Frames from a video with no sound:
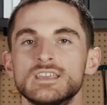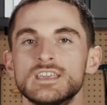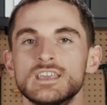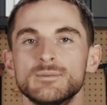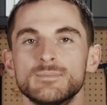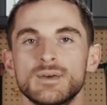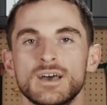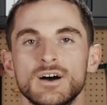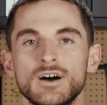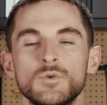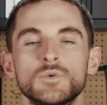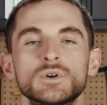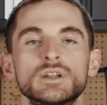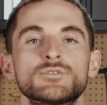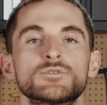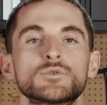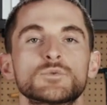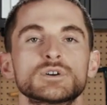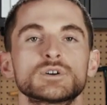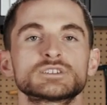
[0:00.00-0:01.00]
email,
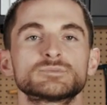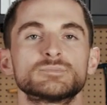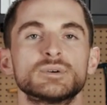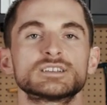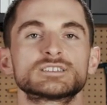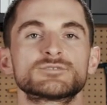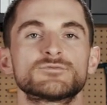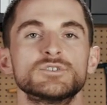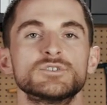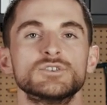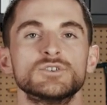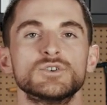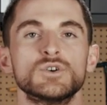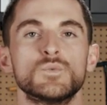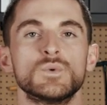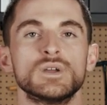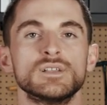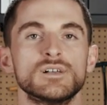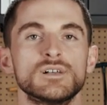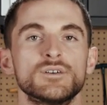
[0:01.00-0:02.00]
whatever works best for you.
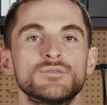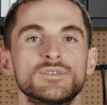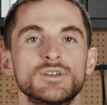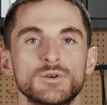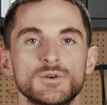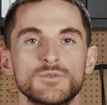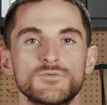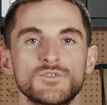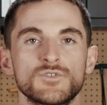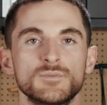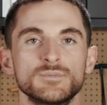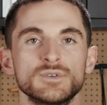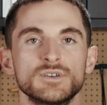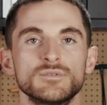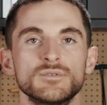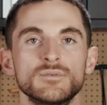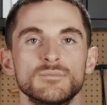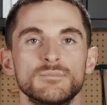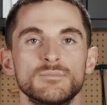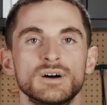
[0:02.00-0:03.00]
We love hearing from
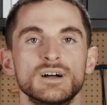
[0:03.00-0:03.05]
you.